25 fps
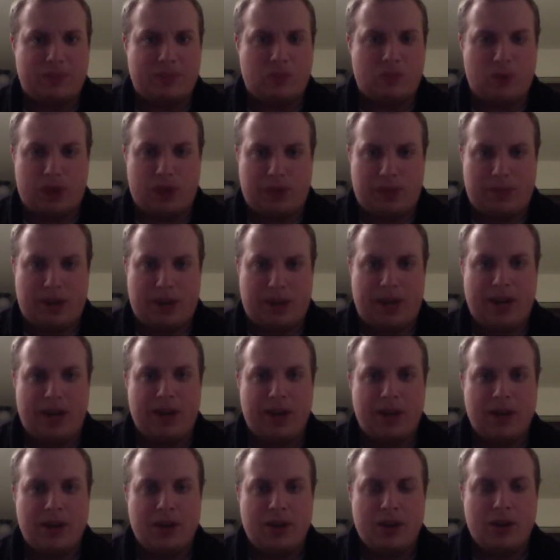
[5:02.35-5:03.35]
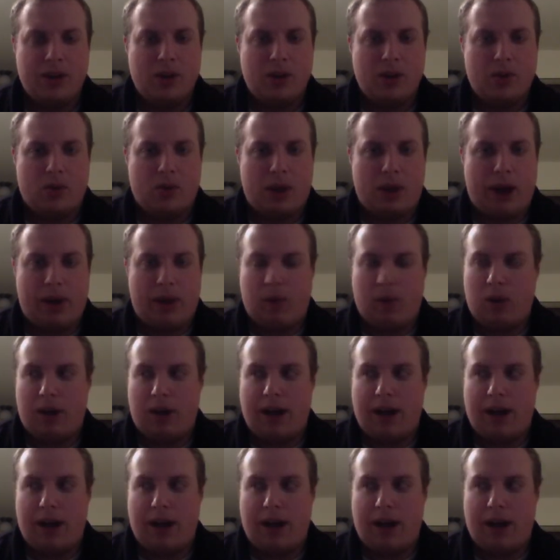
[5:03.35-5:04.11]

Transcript: with me when I work